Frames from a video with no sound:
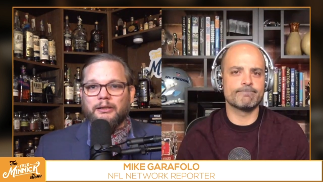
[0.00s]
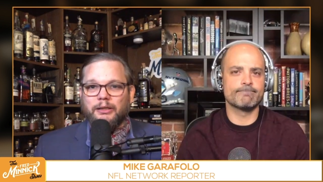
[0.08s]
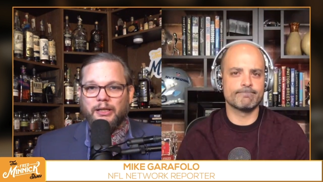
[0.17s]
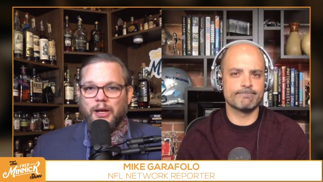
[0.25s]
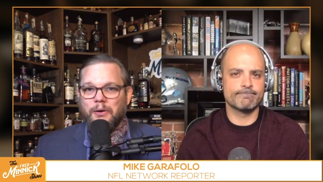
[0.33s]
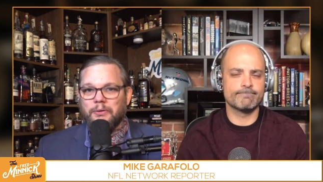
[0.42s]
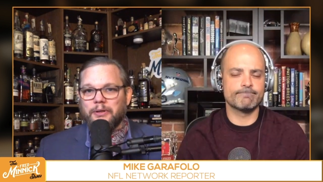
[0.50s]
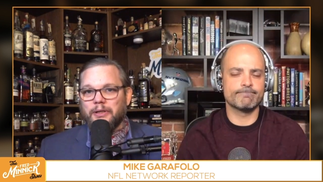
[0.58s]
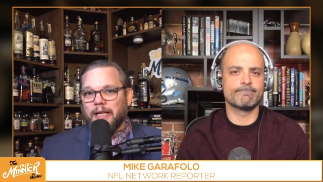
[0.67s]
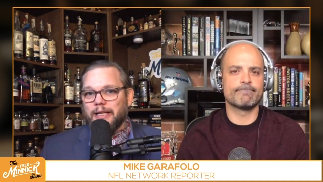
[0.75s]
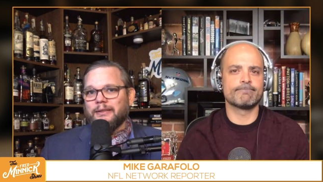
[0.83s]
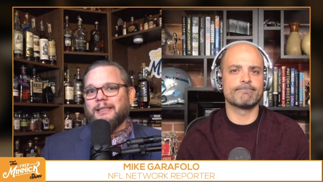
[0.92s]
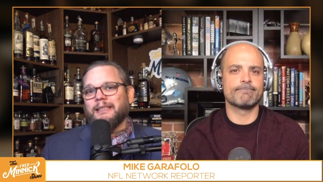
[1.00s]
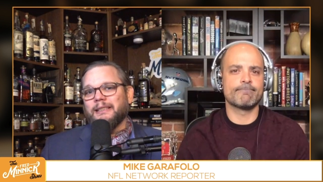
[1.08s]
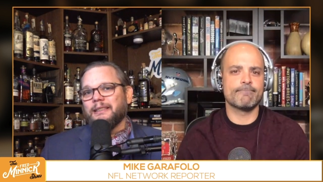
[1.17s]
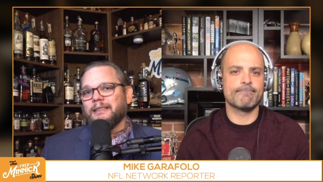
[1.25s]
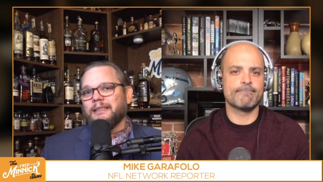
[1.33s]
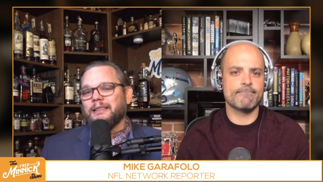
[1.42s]
Speaker 1: You know, you're like,
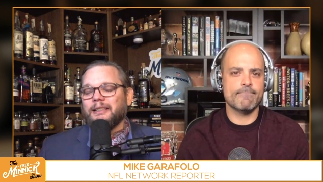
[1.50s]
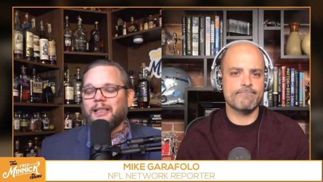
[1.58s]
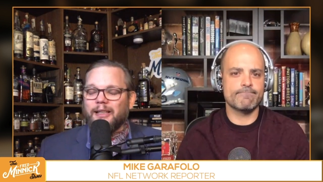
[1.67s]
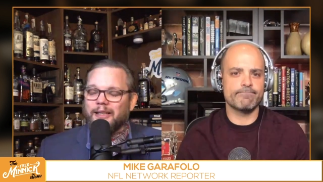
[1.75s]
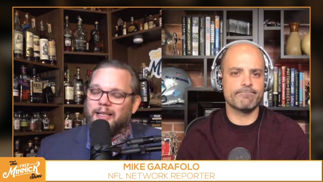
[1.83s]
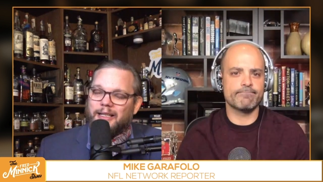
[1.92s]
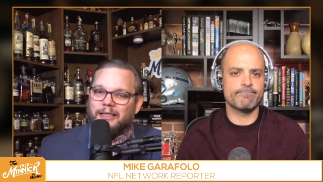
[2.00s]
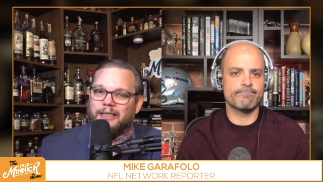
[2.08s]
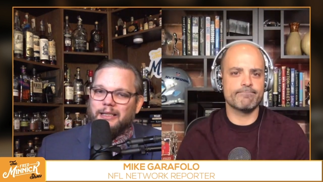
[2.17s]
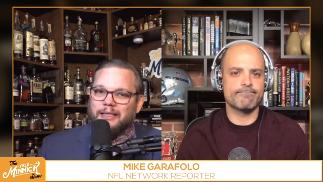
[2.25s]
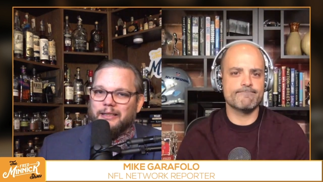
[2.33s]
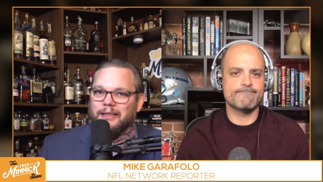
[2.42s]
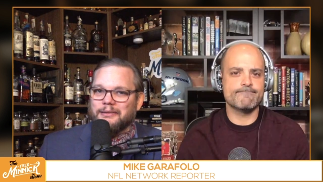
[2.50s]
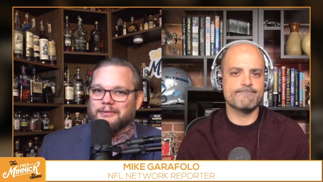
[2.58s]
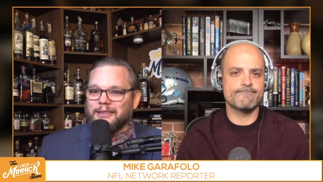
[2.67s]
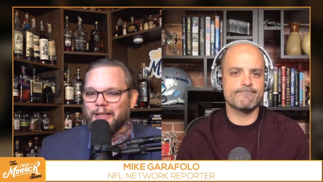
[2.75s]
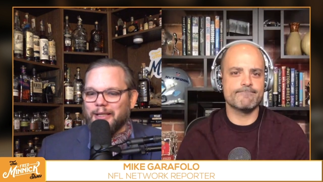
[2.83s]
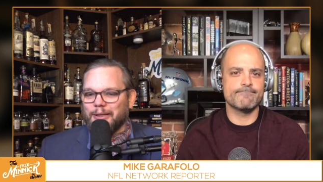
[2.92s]
yeah, I kind of like that,
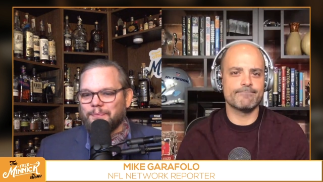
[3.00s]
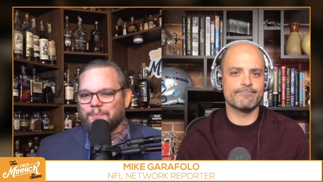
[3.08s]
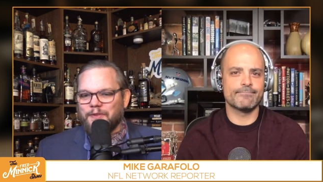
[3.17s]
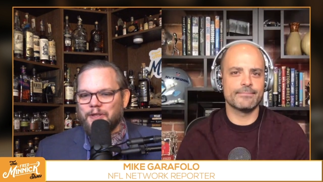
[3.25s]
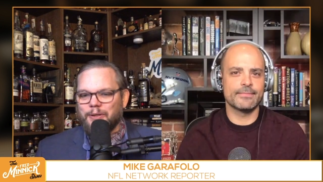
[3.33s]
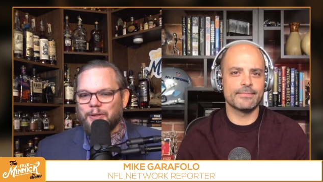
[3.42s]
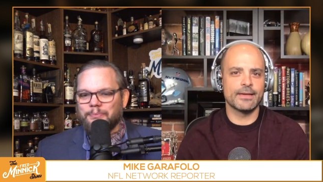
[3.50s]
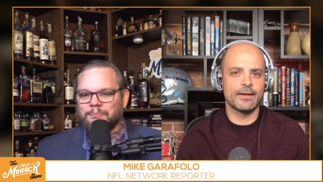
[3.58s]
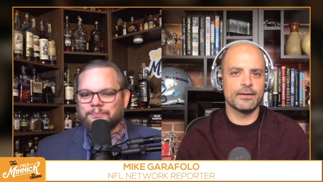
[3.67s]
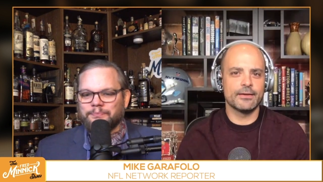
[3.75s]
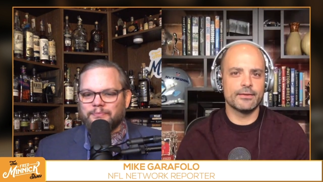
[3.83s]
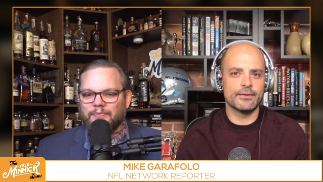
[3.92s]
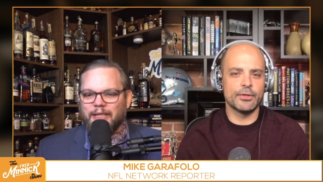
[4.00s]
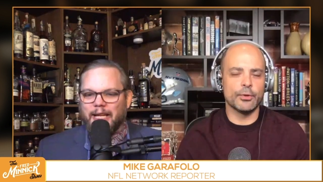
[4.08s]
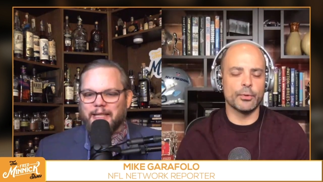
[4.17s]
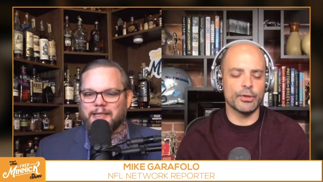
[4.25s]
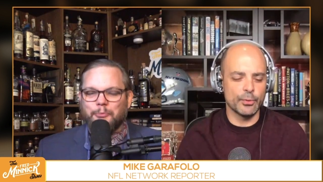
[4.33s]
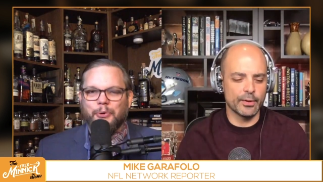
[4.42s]
you know. So
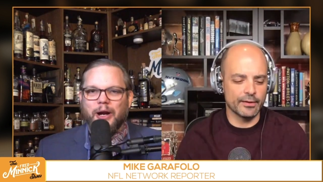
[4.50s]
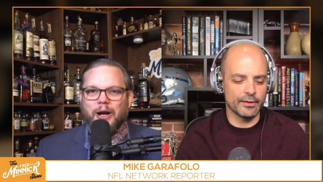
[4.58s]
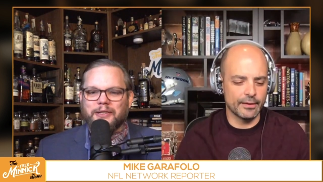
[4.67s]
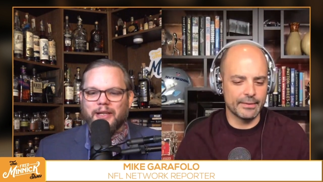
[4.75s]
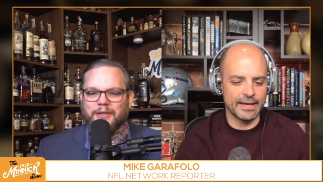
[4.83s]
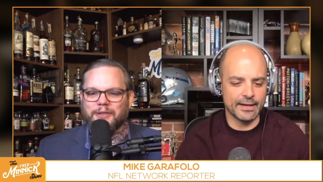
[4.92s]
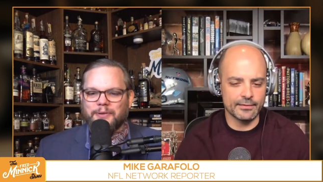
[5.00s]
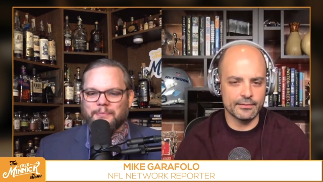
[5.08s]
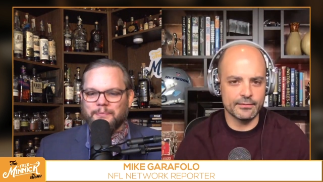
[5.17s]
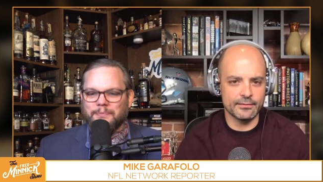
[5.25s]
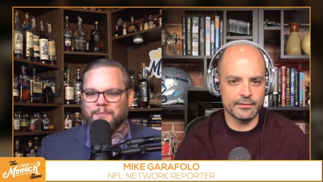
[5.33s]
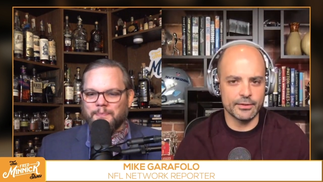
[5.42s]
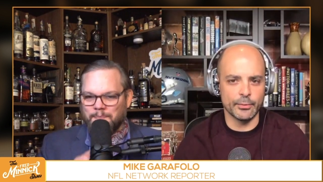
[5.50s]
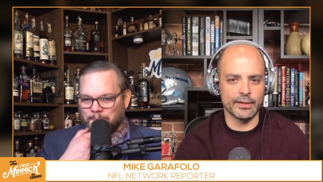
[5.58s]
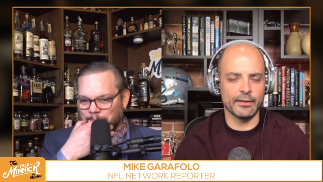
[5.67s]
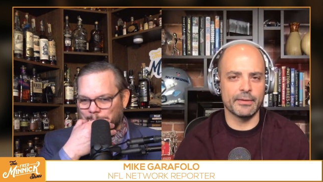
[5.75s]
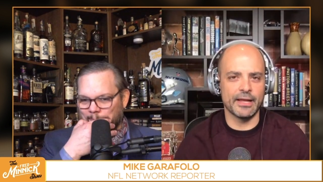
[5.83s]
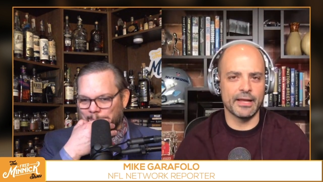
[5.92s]
that's you, you process. Would eliminate it,
Speaker 2: you
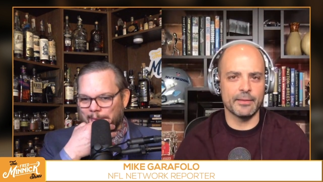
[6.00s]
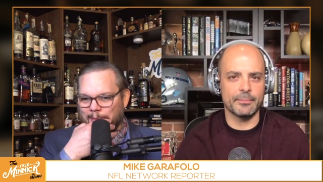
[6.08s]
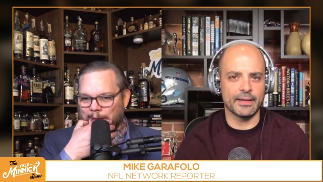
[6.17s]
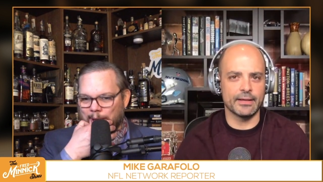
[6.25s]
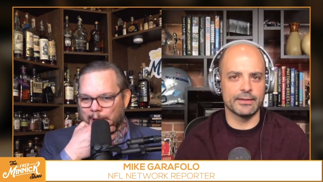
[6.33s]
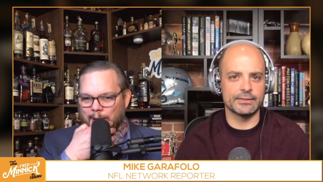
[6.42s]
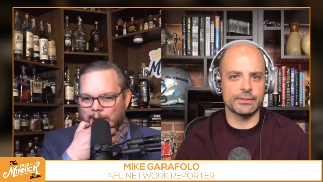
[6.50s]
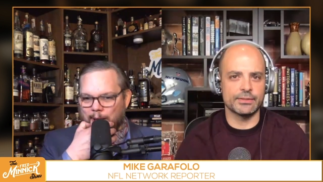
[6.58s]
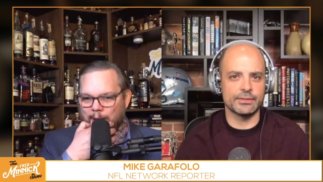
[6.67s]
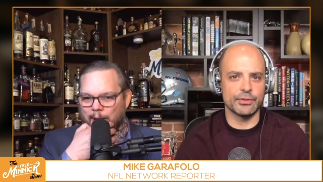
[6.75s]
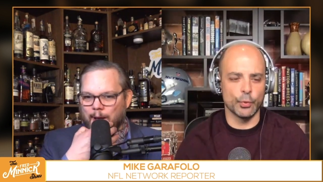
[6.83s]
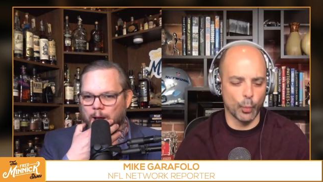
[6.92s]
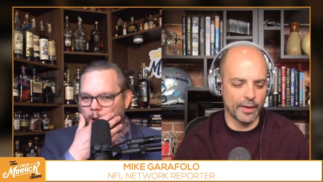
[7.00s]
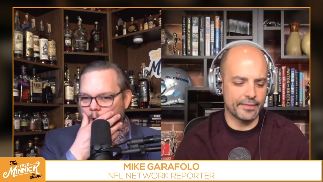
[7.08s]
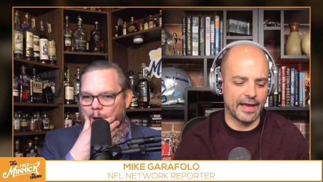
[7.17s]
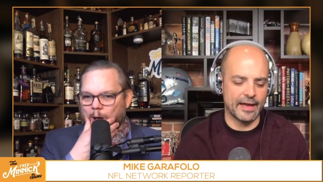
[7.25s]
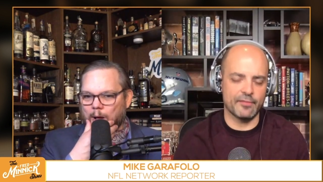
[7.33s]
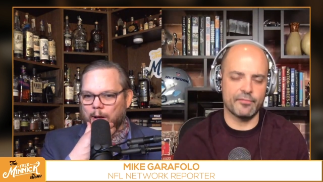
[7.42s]
would eliminate it because you
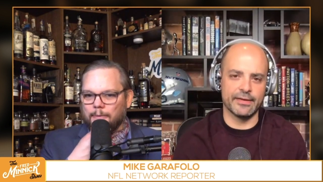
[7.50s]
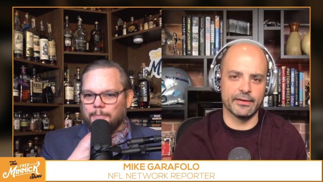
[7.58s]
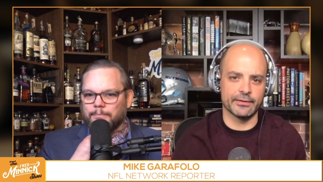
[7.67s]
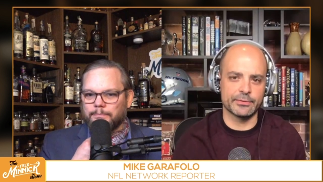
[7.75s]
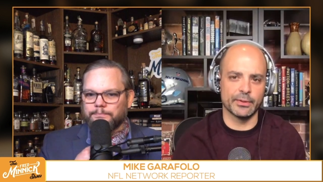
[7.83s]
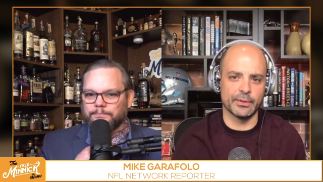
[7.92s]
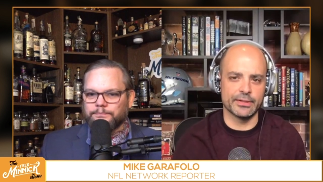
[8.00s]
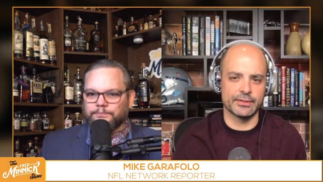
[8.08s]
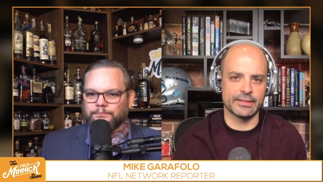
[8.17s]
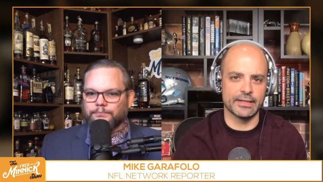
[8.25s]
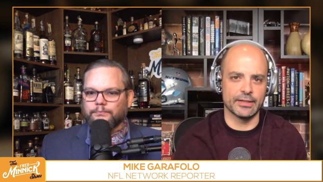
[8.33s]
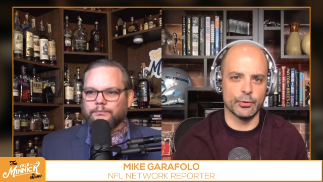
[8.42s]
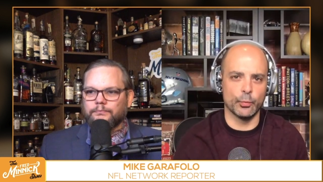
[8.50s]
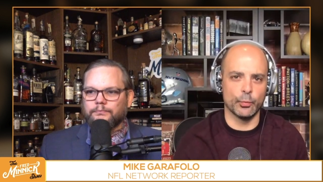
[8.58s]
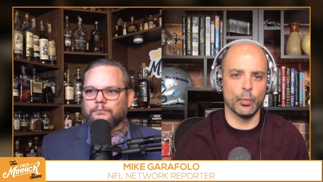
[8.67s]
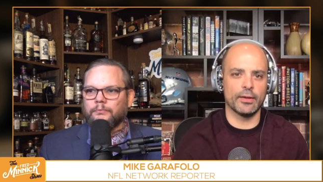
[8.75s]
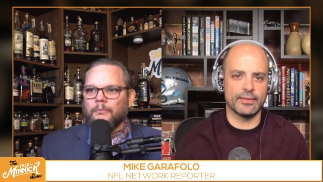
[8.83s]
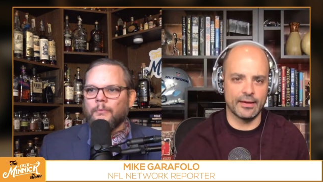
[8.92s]
want that feel, is what you're saying. You
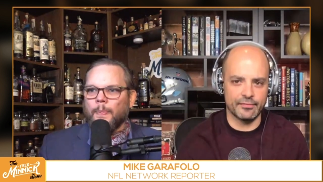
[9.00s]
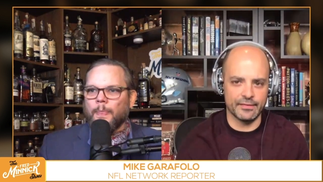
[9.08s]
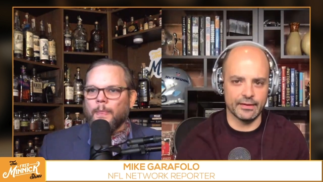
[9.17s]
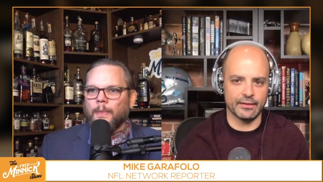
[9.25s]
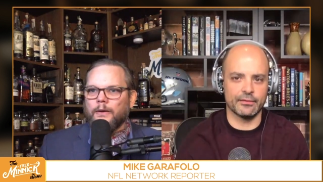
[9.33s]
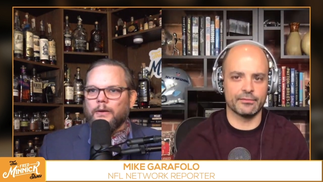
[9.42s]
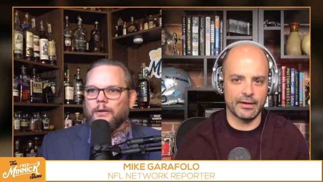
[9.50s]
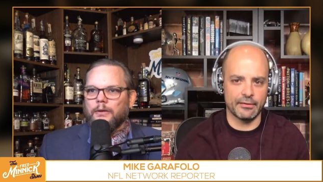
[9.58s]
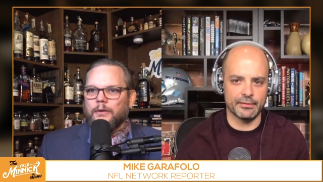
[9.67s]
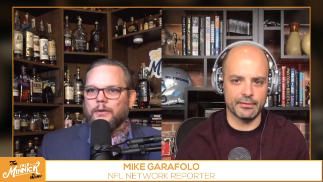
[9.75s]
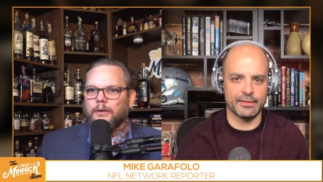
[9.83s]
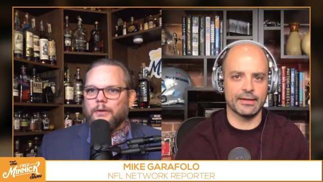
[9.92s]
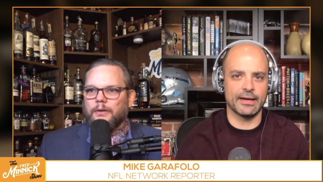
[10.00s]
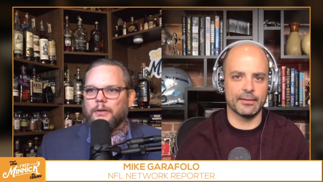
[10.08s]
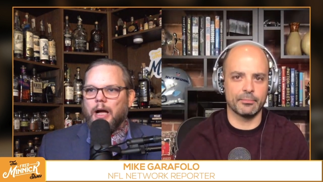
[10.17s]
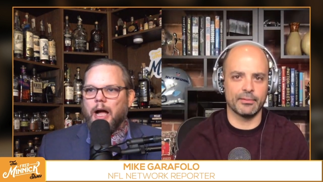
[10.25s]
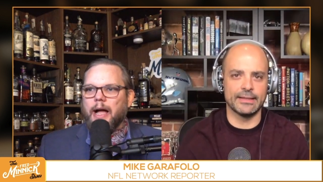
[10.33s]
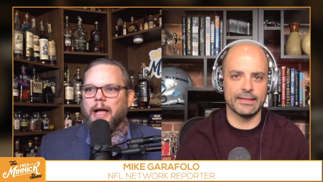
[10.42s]
want that feel of everything kind
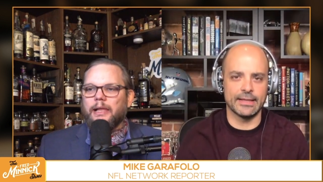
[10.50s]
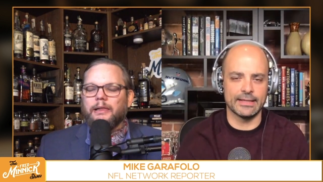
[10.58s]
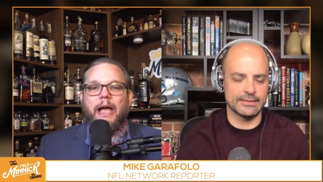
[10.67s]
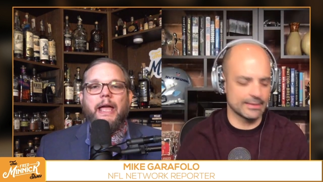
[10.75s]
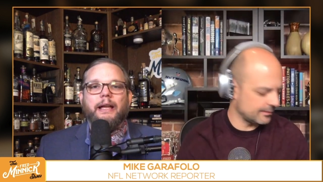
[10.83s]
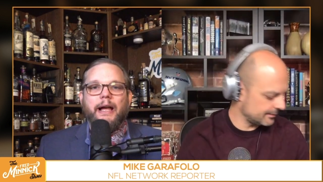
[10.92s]
of playing. I nice like,